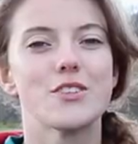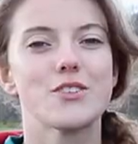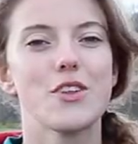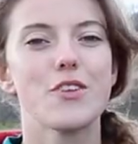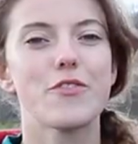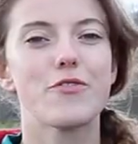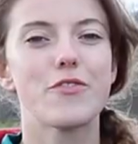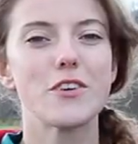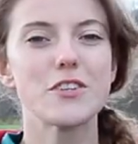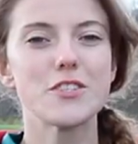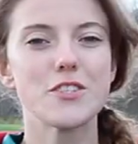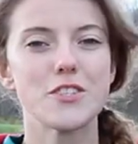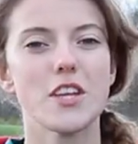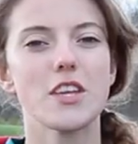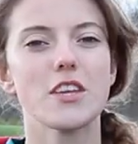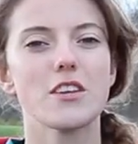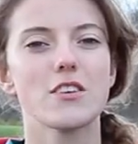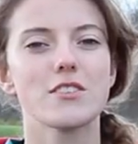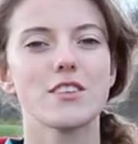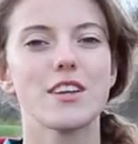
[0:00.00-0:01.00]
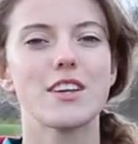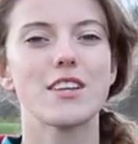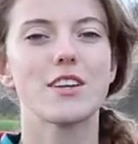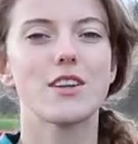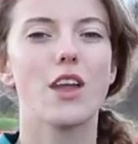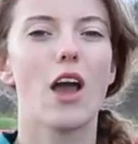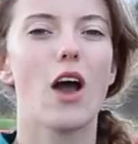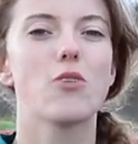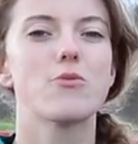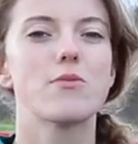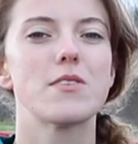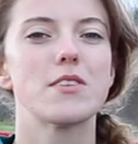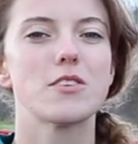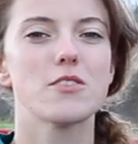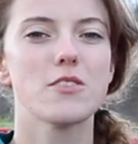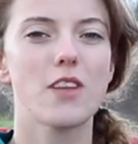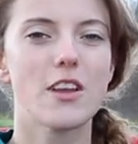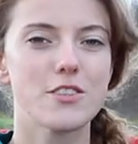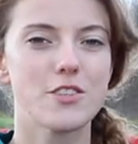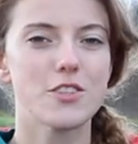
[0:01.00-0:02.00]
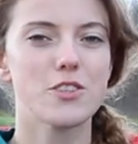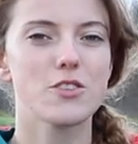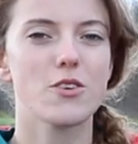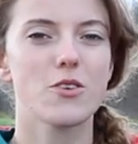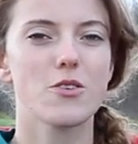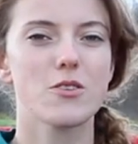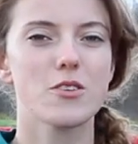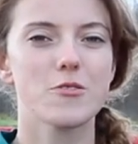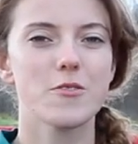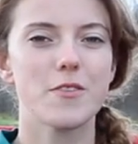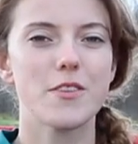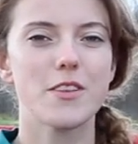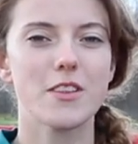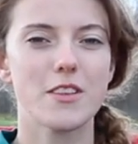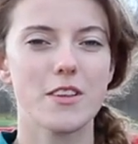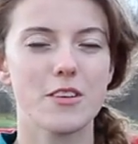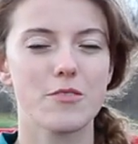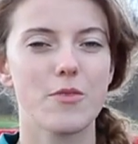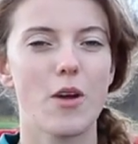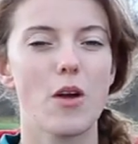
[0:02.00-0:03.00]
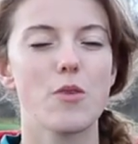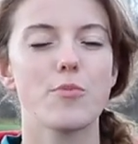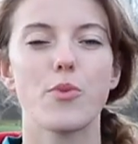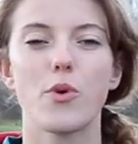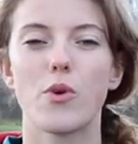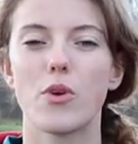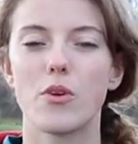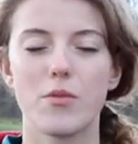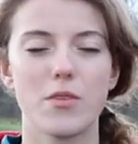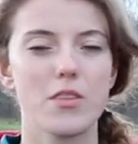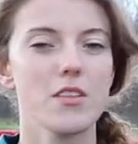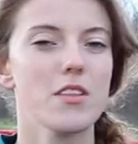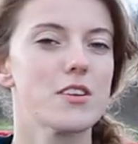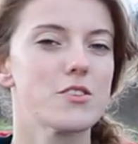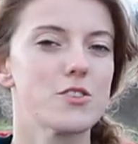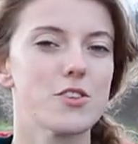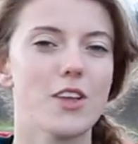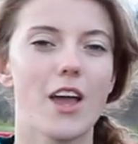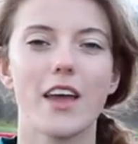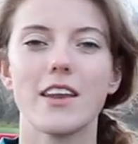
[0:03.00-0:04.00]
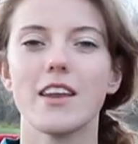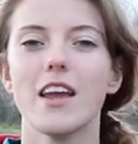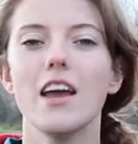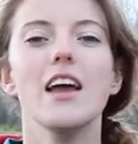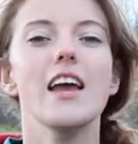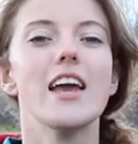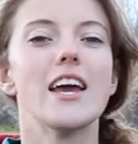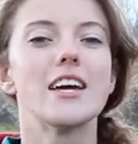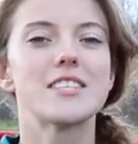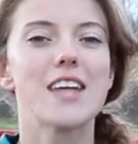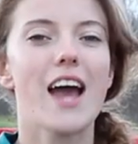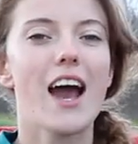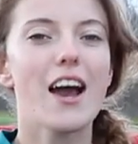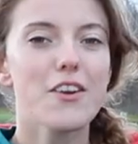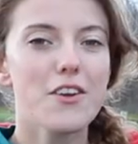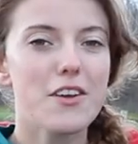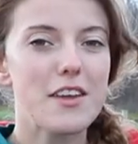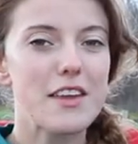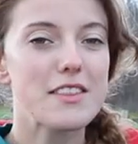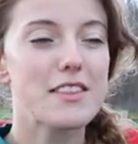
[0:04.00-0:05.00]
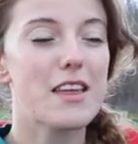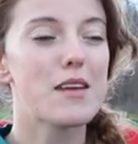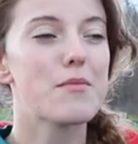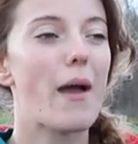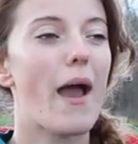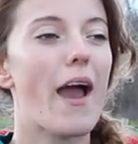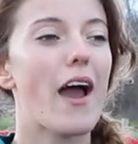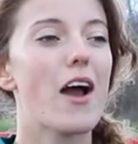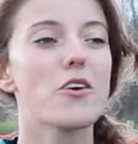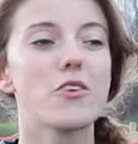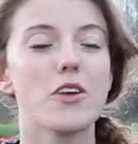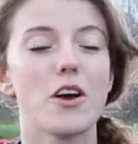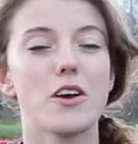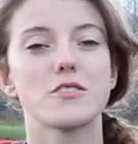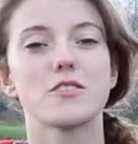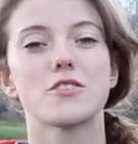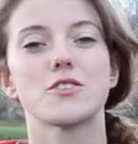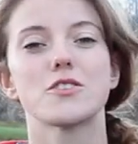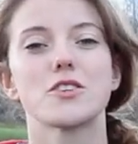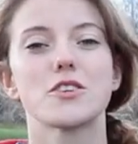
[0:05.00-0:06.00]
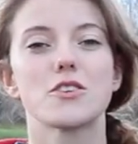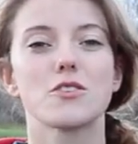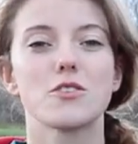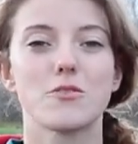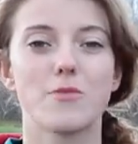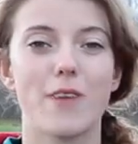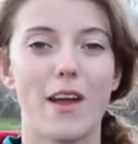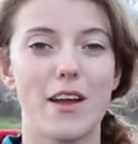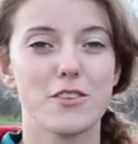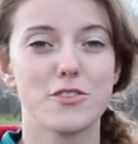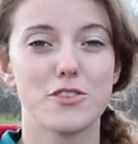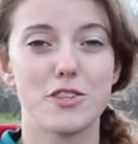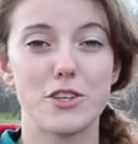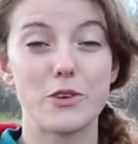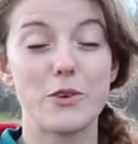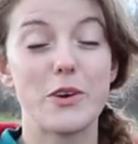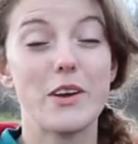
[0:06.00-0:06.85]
So the first thing you'll need to know when you're lunging your horse with a lead rope or with a lunge line is how to get them out on the circle around you.